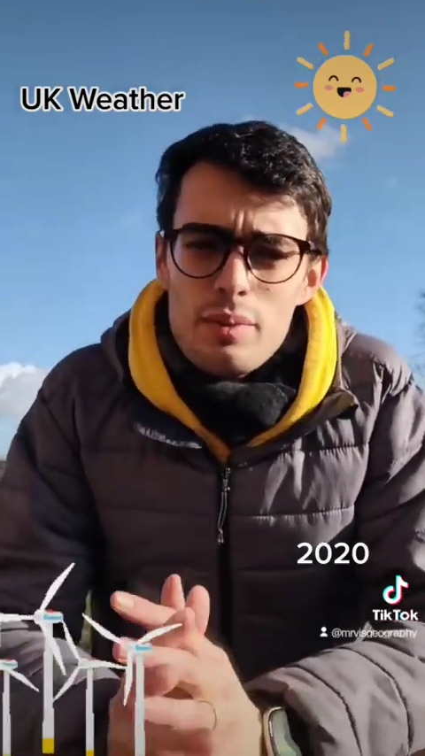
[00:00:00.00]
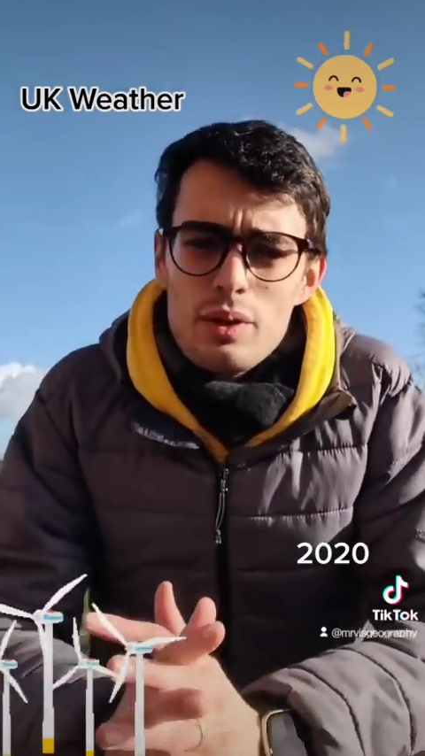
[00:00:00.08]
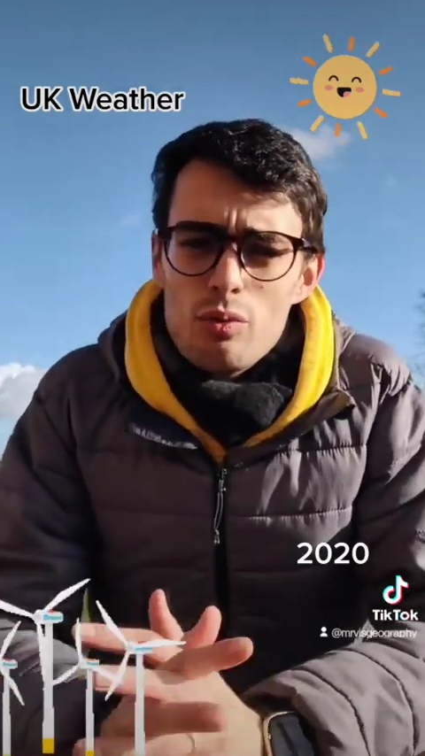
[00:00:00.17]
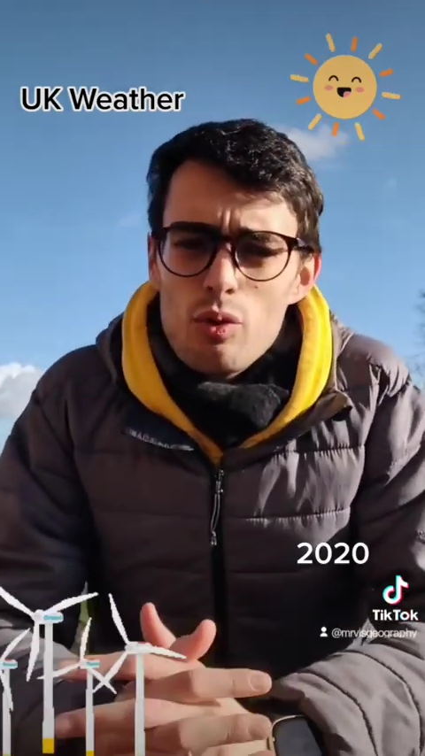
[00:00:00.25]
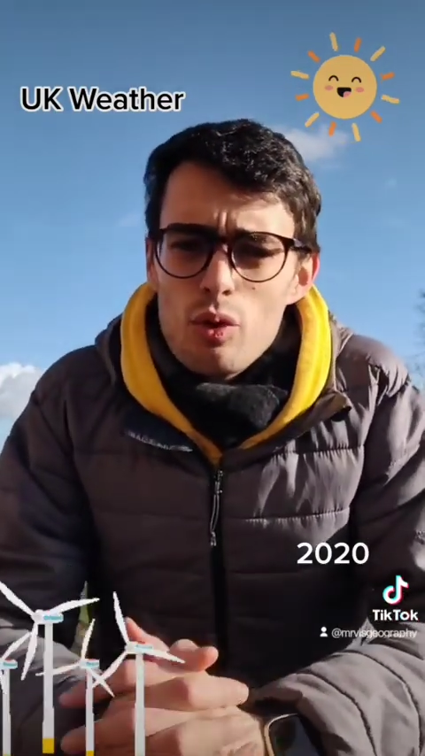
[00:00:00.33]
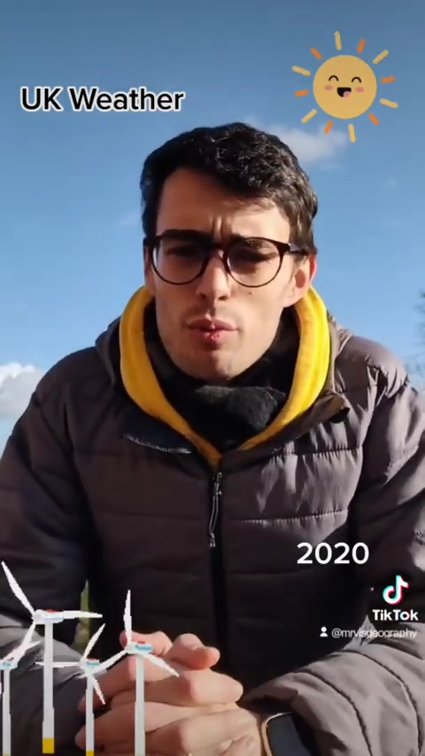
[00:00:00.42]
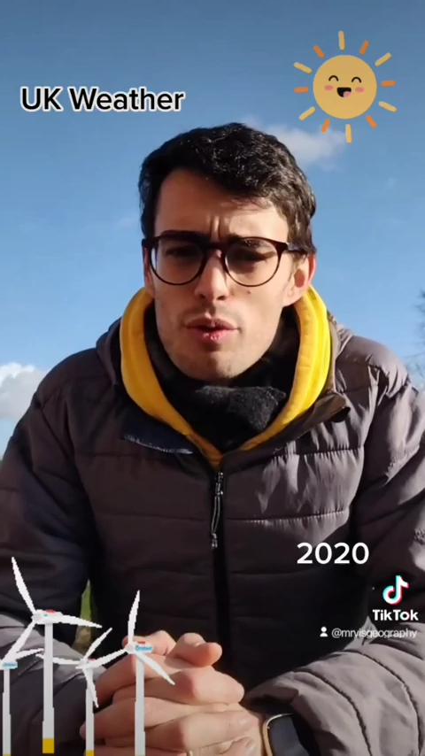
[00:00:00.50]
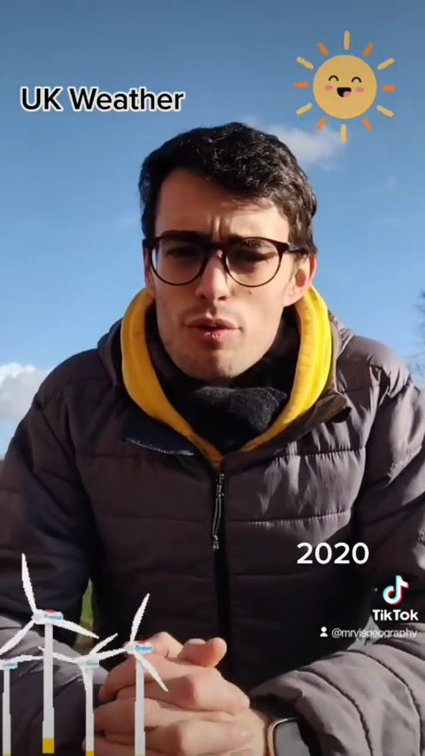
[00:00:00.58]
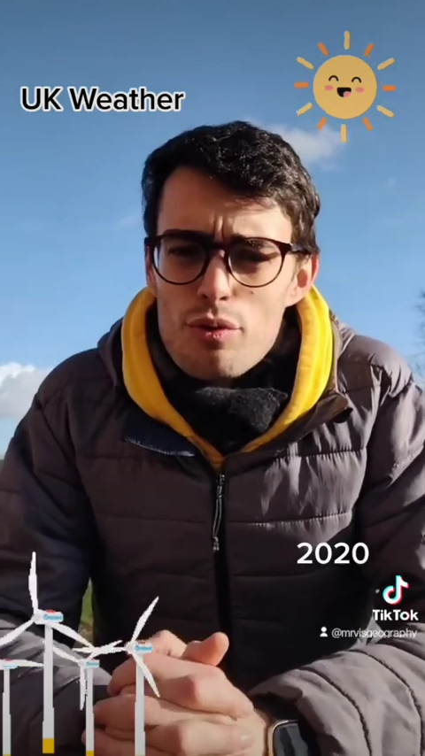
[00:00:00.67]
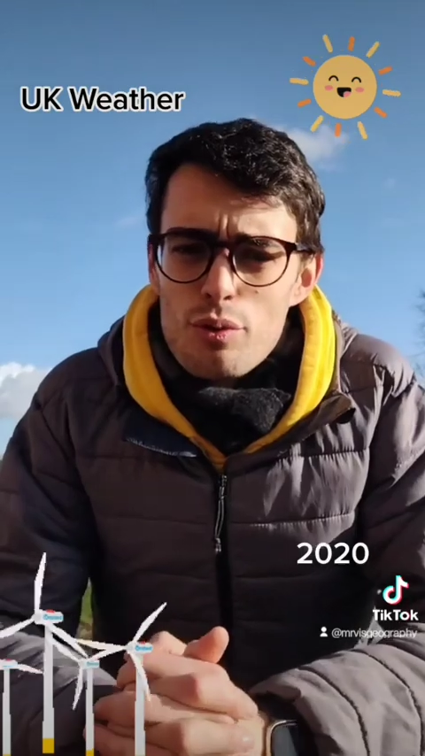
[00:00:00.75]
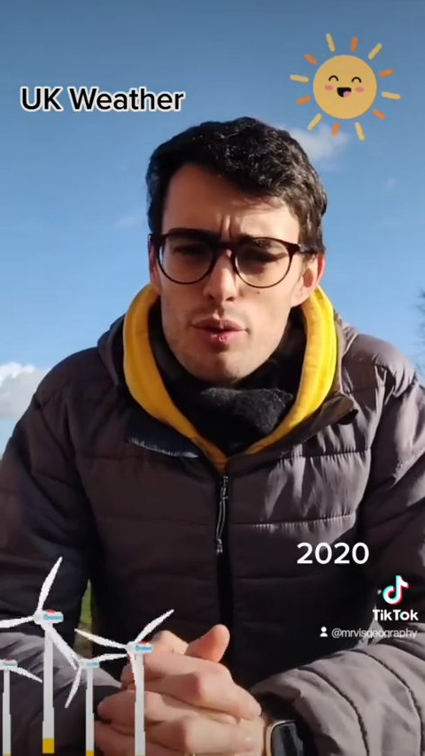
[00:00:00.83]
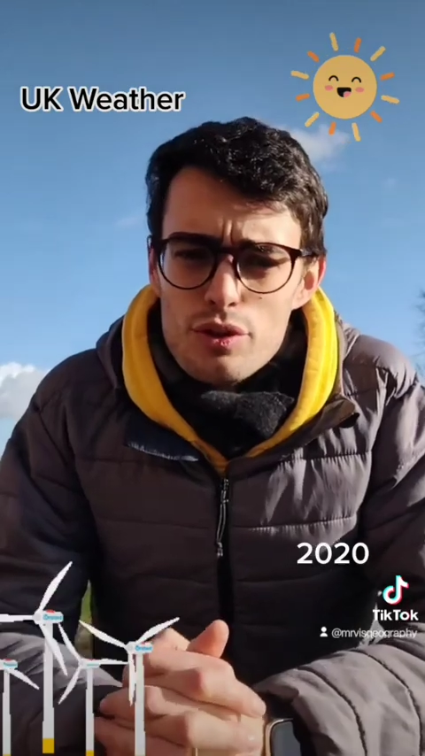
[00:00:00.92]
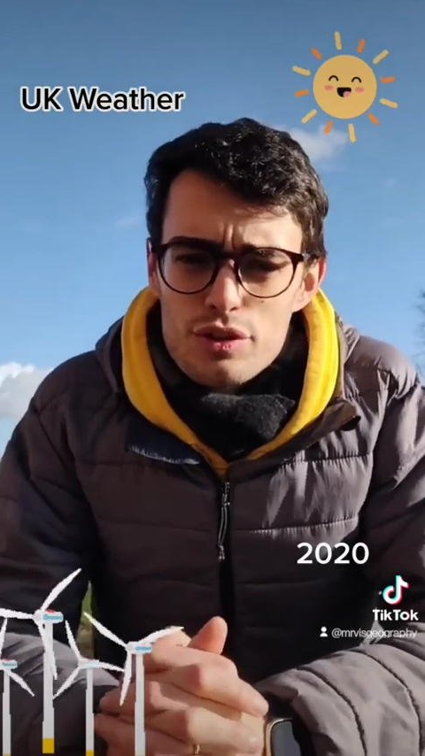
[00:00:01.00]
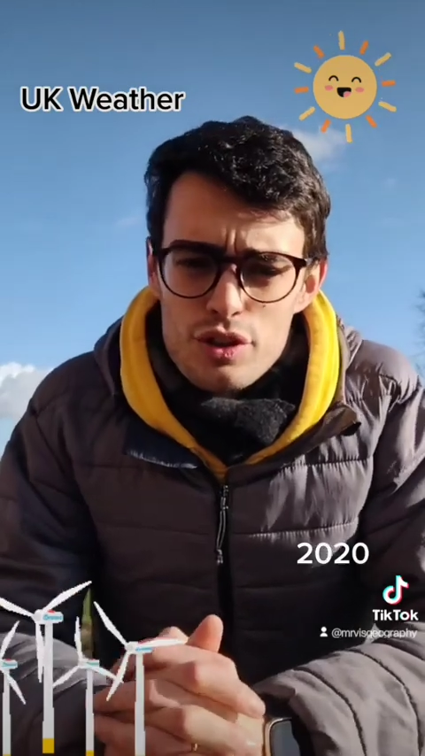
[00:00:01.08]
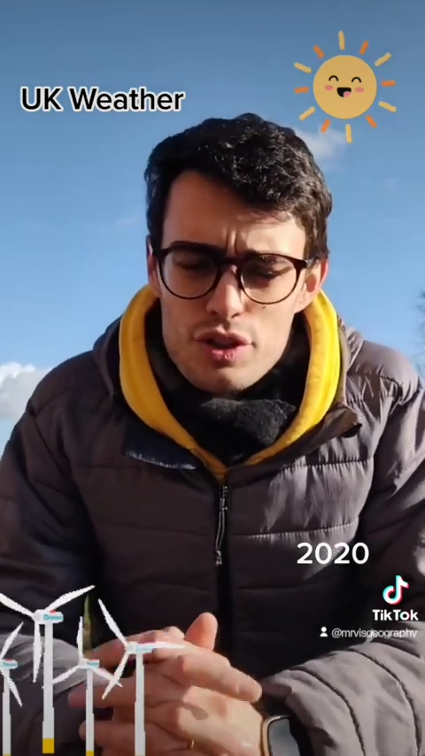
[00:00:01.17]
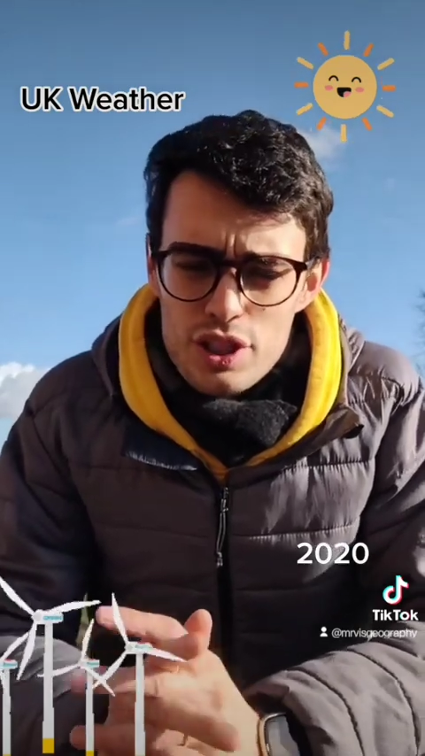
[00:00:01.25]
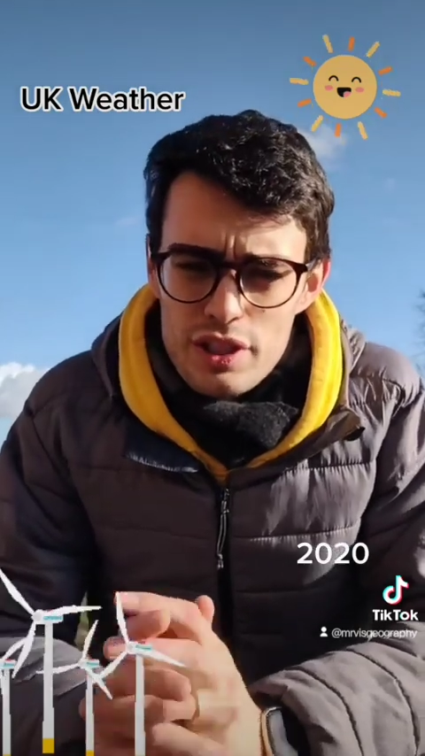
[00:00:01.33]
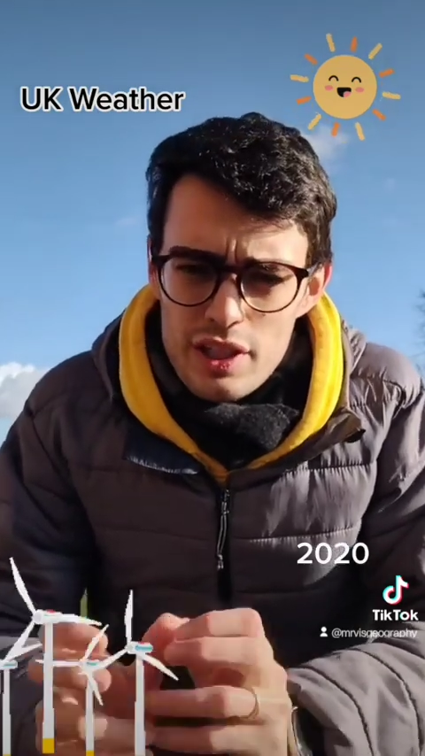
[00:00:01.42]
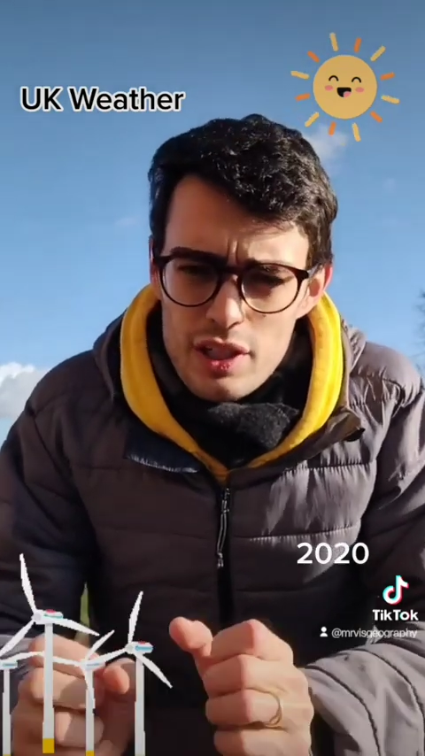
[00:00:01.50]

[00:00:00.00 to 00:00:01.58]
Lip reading: bit warmth through the sunshine